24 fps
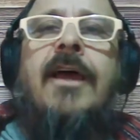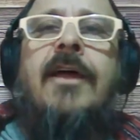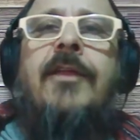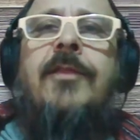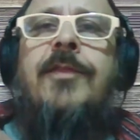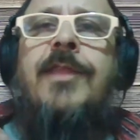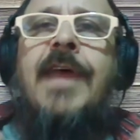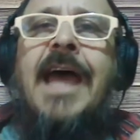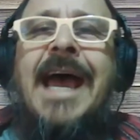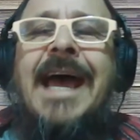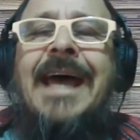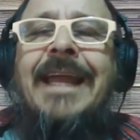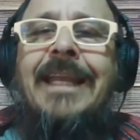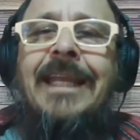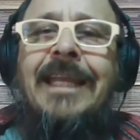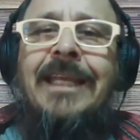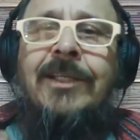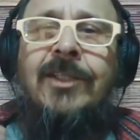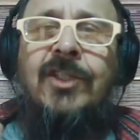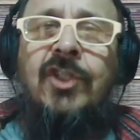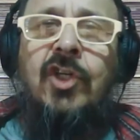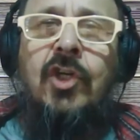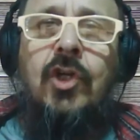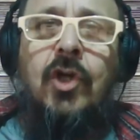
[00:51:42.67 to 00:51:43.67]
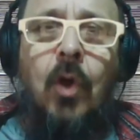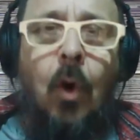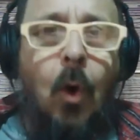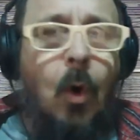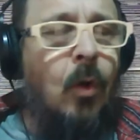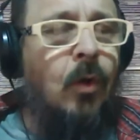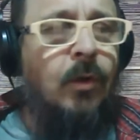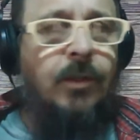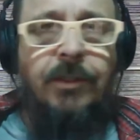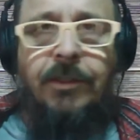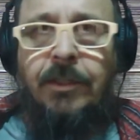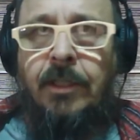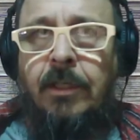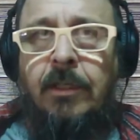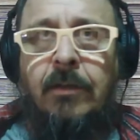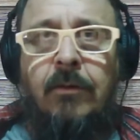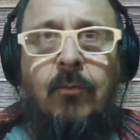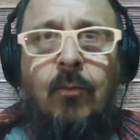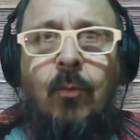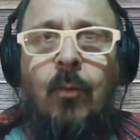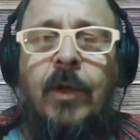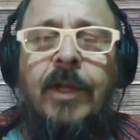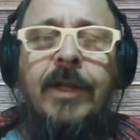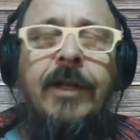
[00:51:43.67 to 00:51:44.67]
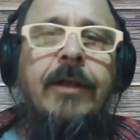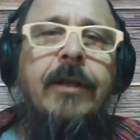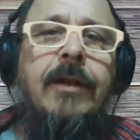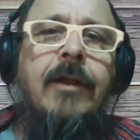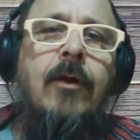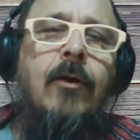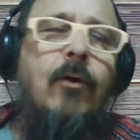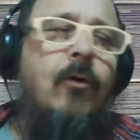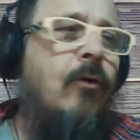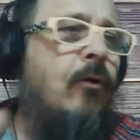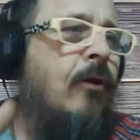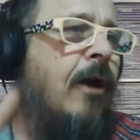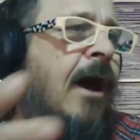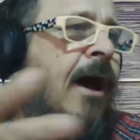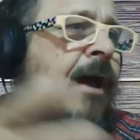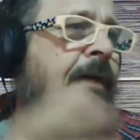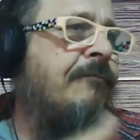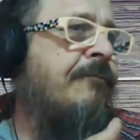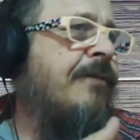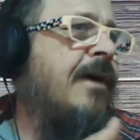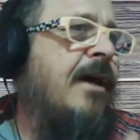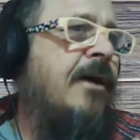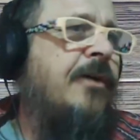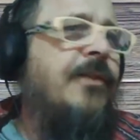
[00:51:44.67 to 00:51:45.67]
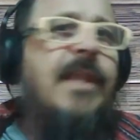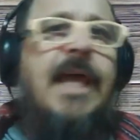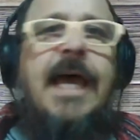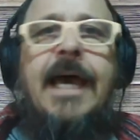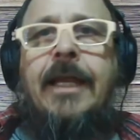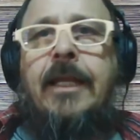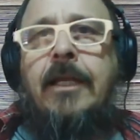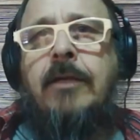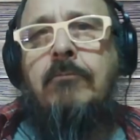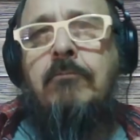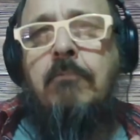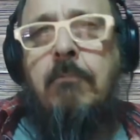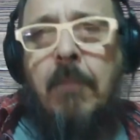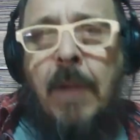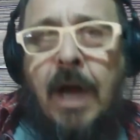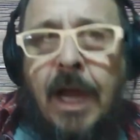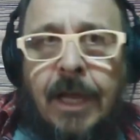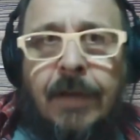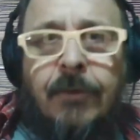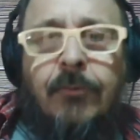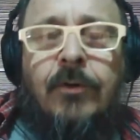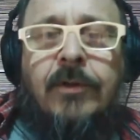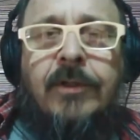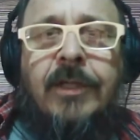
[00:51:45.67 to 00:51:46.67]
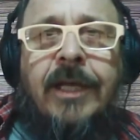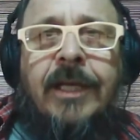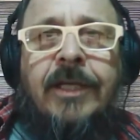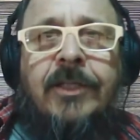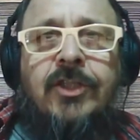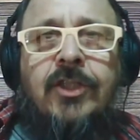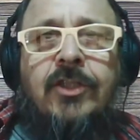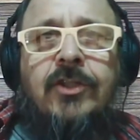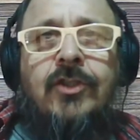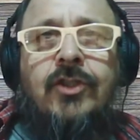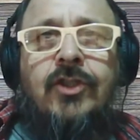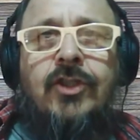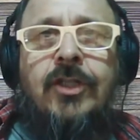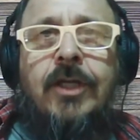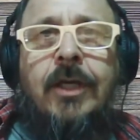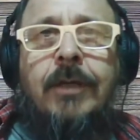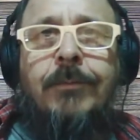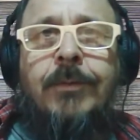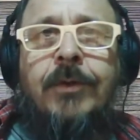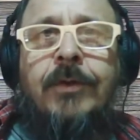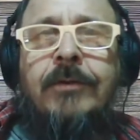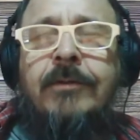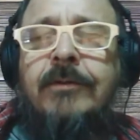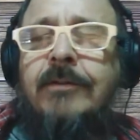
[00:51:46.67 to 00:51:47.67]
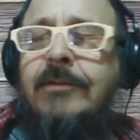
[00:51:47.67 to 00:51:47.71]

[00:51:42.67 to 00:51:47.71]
That is golden. When I found that in my relationship,